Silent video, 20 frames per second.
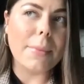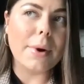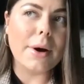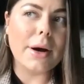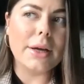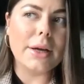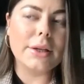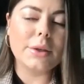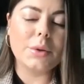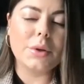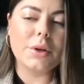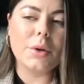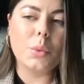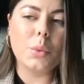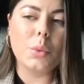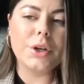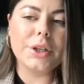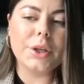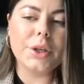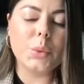But
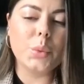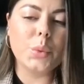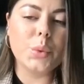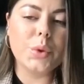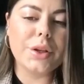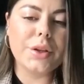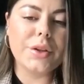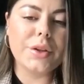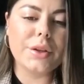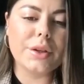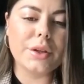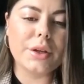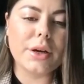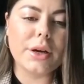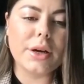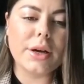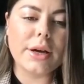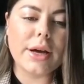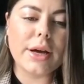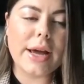working with
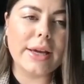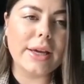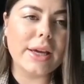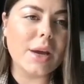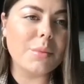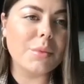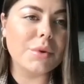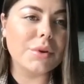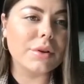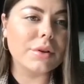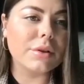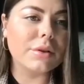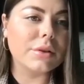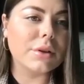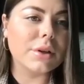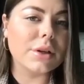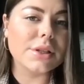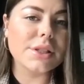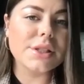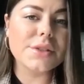
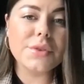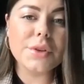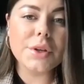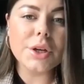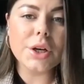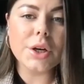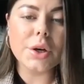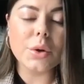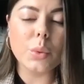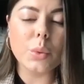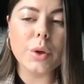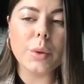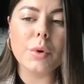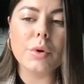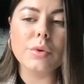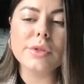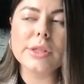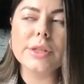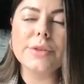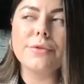iGaming sphere, we
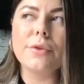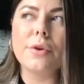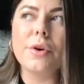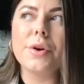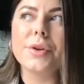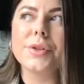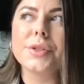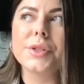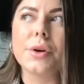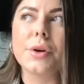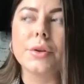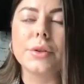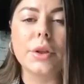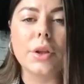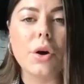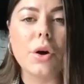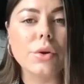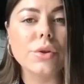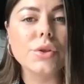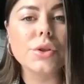mostly focus on a
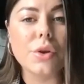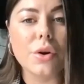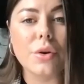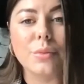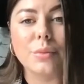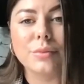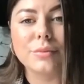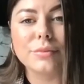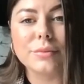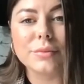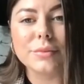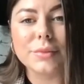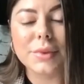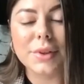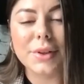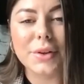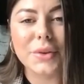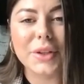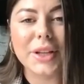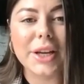long-term
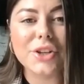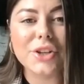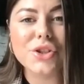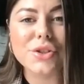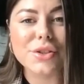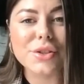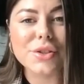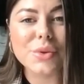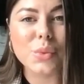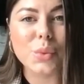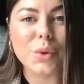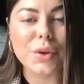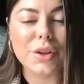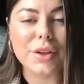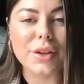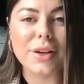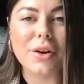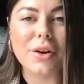relations with the